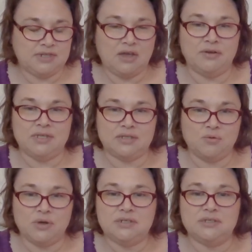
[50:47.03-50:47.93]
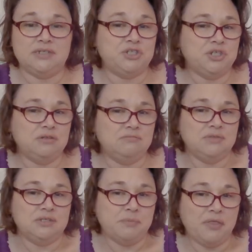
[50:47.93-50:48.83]
down as I want to stitch it
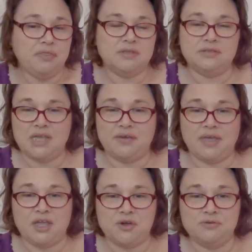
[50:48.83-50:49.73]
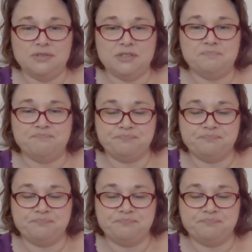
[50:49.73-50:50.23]
this month and see how that goes.